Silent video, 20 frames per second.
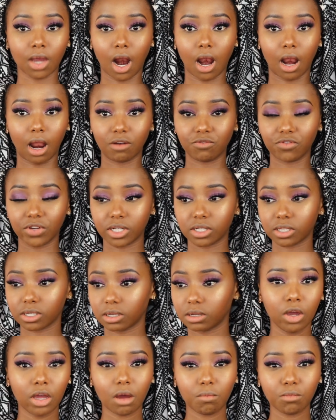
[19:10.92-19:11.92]
Love
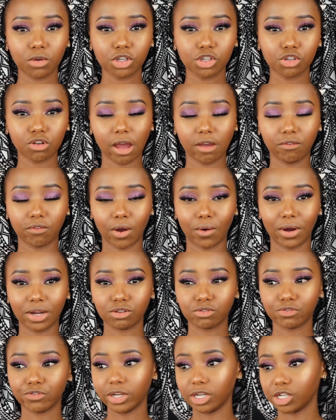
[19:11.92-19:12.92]
it. Yeah, I'm not sure if I
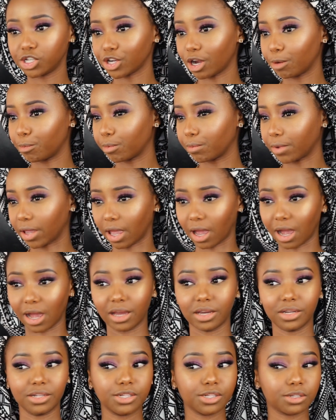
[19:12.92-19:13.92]
want to finish up my
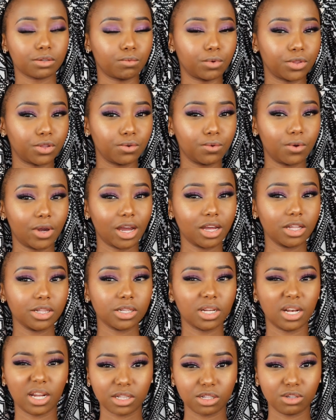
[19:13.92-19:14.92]
eyes with you
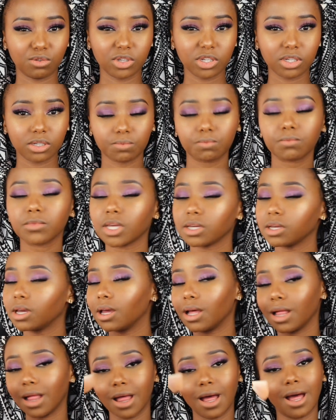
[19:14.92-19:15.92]
guys. Let's do it.
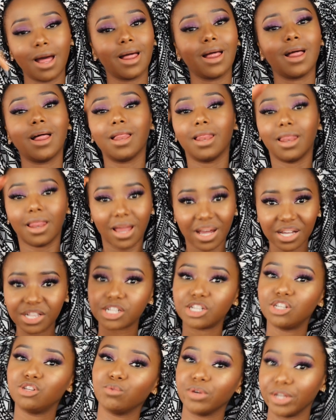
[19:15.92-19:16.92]

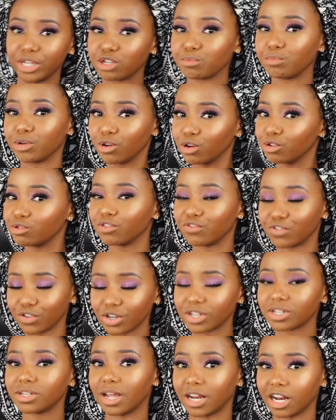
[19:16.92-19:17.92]
Let's do it because we've
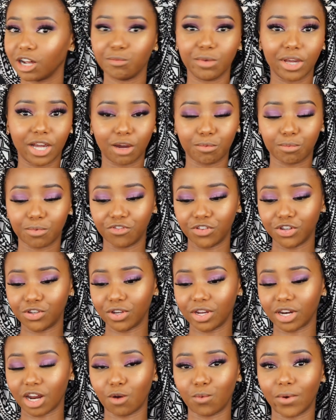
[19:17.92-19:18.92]
not done a makeup
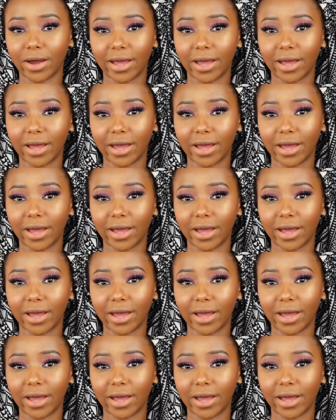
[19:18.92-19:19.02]
video in a